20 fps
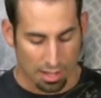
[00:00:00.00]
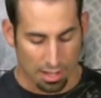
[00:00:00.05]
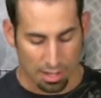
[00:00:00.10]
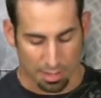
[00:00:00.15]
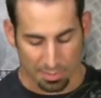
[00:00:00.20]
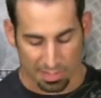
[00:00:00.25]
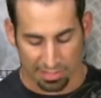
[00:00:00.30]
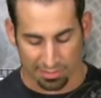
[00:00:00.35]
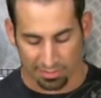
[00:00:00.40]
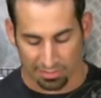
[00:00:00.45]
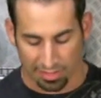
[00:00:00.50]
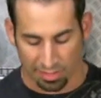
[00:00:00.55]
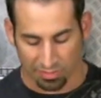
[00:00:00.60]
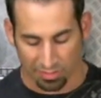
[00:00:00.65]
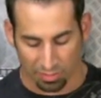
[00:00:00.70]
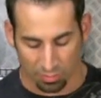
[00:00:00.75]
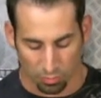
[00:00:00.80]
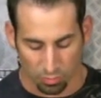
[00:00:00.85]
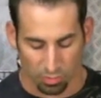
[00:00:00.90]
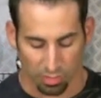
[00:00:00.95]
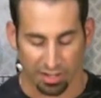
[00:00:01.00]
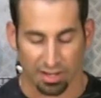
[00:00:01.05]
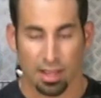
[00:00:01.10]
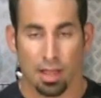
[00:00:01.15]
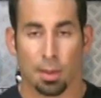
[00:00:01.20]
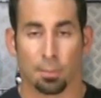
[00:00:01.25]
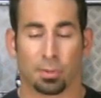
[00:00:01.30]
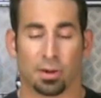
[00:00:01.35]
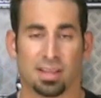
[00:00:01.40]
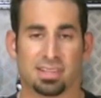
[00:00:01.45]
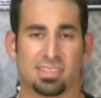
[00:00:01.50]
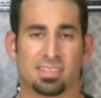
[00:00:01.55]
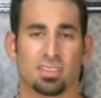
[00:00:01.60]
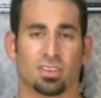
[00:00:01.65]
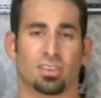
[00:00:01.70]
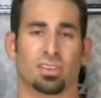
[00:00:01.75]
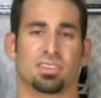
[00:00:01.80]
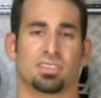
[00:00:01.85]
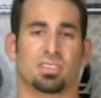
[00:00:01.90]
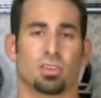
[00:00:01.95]
um, in the Death and Glory. Prices are
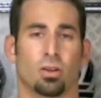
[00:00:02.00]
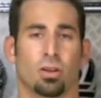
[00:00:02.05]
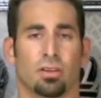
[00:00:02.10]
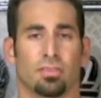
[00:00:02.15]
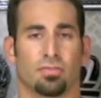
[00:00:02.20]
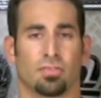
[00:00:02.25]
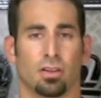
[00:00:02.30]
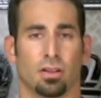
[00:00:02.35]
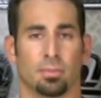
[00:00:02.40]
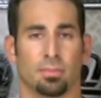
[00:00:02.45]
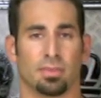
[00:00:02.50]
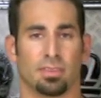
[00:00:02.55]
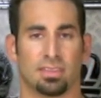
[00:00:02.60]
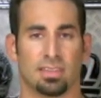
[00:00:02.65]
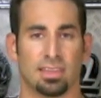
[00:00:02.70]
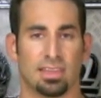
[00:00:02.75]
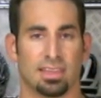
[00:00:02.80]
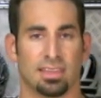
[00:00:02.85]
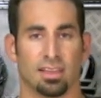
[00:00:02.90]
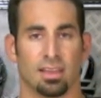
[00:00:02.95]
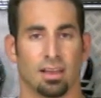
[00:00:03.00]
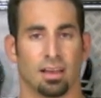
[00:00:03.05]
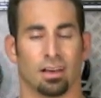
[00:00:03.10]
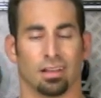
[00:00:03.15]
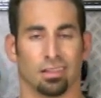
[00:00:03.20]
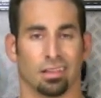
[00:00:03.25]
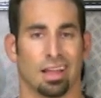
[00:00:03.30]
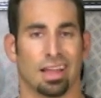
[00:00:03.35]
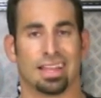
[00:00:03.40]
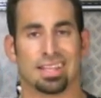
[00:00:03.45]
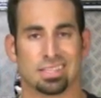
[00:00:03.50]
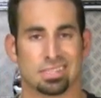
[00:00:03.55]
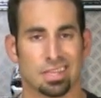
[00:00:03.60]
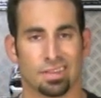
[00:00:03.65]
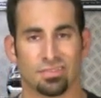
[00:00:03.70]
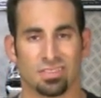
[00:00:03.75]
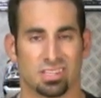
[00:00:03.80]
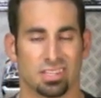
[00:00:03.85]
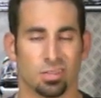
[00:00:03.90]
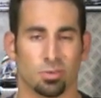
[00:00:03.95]
going to start from the Alliance
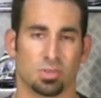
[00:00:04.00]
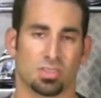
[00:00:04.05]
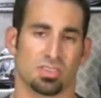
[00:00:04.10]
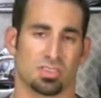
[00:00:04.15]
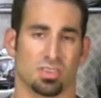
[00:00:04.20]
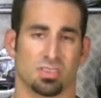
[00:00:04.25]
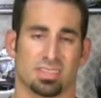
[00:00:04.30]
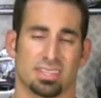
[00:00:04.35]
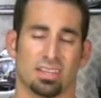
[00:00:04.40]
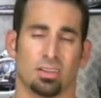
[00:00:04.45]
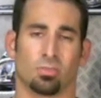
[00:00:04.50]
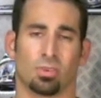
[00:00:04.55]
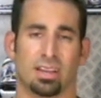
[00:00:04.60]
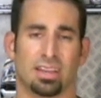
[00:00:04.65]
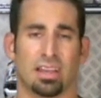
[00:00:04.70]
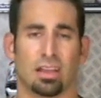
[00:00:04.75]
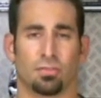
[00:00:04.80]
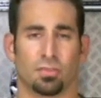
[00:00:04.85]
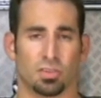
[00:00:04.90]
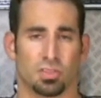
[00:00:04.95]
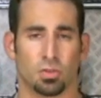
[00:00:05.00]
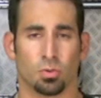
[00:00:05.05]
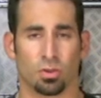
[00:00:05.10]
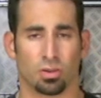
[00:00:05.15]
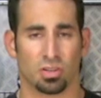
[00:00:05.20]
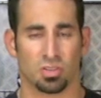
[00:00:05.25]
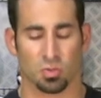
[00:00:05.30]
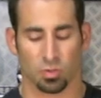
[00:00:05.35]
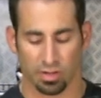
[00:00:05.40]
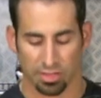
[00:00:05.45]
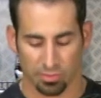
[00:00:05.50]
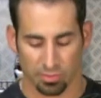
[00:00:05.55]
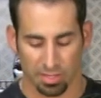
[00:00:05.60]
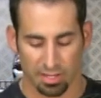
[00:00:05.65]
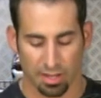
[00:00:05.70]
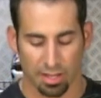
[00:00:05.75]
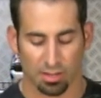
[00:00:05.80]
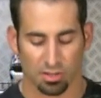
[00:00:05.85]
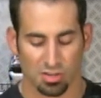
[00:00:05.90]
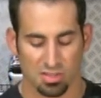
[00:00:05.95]
seven seal, which is on sale right now for two hundred twenty-three
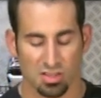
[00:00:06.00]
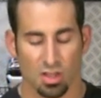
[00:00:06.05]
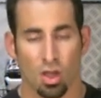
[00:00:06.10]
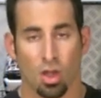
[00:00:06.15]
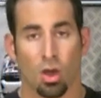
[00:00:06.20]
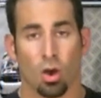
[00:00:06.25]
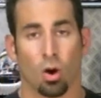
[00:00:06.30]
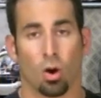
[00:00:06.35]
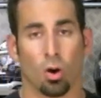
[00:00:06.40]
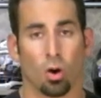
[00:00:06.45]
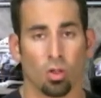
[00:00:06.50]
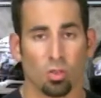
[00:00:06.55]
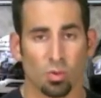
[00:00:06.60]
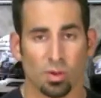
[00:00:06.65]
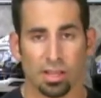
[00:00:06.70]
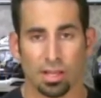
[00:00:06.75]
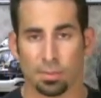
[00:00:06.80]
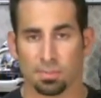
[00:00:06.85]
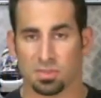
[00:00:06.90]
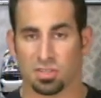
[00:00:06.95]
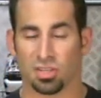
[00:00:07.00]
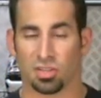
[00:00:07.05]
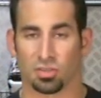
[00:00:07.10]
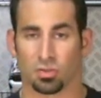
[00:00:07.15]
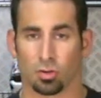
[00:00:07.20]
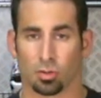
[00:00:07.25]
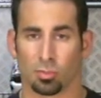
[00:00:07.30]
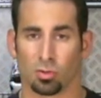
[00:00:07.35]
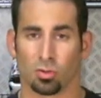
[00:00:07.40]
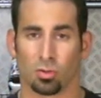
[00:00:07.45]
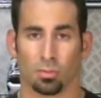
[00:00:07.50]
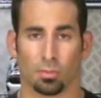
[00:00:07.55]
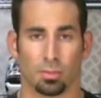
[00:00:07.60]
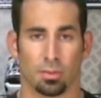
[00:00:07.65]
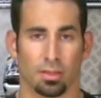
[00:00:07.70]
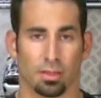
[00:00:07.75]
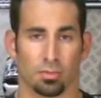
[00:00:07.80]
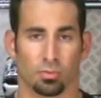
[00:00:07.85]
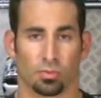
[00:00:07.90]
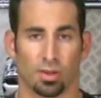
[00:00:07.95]
dollars, all the way up to your normal
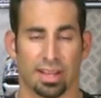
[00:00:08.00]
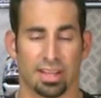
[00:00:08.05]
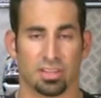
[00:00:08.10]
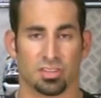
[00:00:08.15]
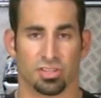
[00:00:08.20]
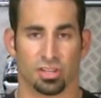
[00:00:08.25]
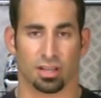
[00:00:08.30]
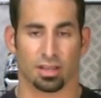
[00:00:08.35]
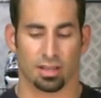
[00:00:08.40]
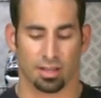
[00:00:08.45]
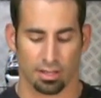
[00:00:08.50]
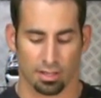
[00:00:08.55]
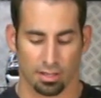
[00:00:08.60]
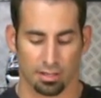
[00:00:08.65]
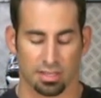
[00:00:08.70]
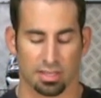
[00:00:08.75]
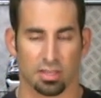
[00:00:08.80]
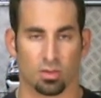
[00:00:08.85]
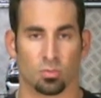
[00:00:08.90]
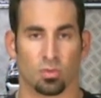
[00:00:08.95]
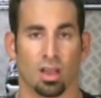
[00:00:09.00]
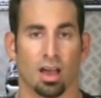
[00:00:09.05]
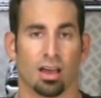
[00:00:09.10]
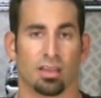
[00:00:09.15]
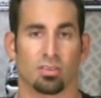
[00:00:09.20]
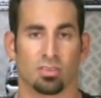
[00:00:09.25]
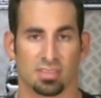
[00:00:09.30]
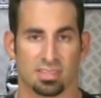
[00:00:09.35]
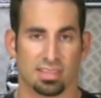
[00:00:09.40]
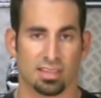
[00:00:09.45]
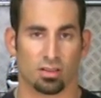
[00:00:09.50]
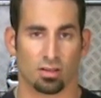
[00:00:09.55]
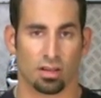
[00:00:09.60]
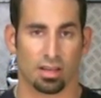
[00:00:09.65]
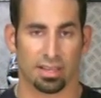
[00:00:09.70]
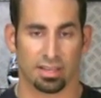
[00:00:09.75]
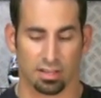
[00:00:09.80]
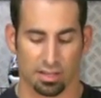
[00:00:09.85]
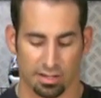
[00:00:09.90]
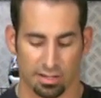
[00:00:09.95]
range, uh, you know, non-on-sale
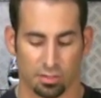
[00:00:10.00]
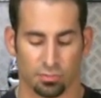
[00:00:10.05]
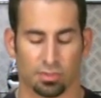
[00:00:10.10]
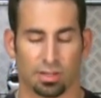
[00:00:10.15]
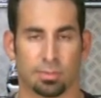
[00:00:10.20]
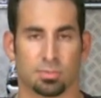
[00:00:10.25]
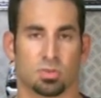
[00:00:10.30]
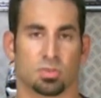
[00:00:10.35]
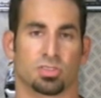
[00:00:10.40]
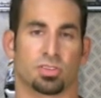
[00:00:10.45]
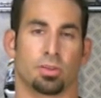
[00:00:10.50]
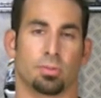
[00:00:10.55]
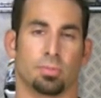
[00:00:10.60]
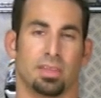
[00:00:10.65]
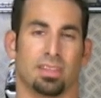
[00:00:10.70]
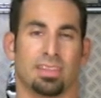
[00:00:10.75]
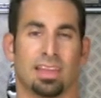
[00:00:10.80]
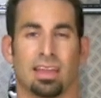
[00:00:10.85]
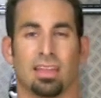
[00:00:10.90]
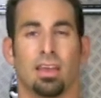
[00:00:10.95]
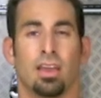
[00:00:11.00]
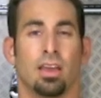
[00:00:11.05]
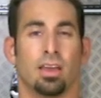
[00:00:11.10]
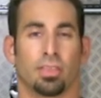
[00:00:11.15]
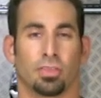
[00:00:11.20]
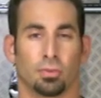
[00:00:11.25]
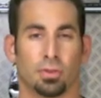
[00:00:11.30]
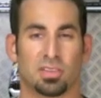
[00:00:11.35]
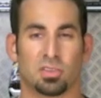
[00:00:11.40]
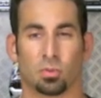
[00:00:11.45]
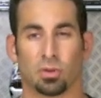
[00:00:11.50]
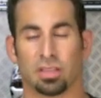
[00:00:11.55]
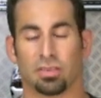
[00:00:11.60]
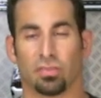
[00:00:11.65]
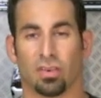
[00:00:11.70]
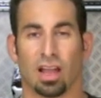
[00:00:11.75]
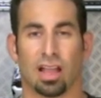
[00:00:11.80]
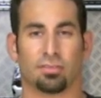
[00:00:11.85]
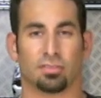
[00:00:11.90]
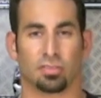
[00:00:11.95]
Icon Airframes, which are going to be in that three
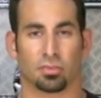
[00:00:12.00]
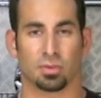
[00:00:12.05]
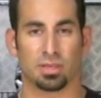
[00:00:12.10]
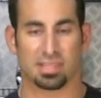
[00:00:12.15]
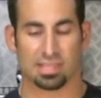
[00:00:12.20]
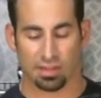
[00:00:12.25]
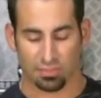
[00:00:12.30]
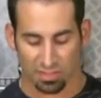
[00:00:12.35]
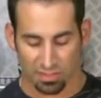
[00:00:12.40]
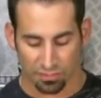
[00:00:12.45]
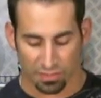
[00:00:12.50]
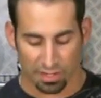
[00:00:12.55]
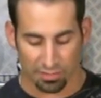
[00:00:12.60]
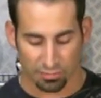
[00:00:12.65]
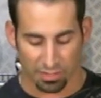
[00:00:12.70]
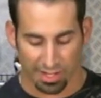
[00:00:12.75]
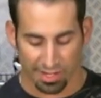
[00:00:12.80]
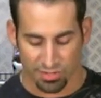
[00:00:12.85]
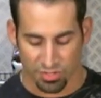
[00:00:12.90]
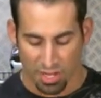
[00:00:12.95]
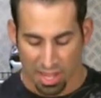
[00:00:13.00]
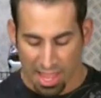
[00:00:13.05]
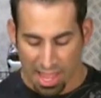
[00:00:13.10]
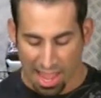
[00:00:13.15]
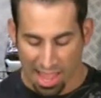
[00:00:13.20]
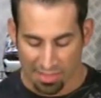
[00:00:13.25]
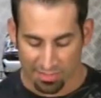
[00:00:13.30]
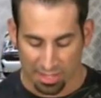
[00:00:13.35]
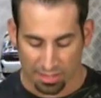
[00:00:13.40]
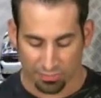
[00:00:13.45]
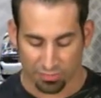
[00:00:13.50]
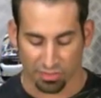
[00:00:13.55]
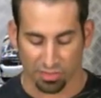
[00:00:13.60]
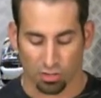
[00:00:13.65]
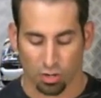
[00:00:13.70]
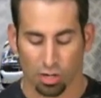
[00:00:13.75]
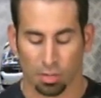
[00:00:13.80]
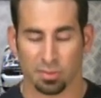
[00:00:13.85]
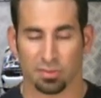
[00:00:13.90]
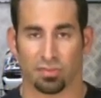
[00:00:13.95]
twenty-five to three seventy-five range. And then for the
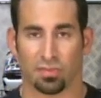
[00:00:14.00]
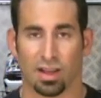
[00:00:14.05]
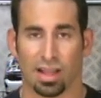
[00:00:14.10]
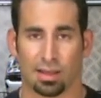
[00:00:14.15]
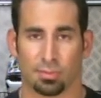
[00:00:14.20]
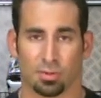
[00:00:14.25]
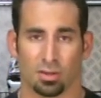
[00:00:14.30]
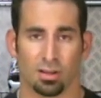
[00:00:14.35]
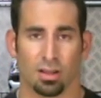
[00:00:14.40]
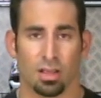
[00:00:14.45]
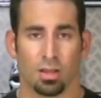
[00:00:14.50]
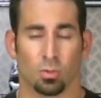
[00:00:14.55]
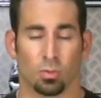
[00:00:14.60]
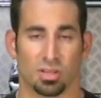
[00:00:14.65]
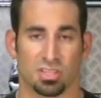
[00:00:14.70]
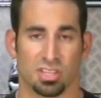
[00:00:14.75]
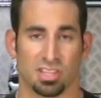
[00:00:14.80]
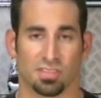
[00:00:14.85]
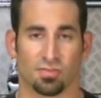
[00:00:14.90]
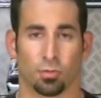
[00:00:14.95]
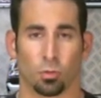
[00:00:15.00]
carbon fiber, which is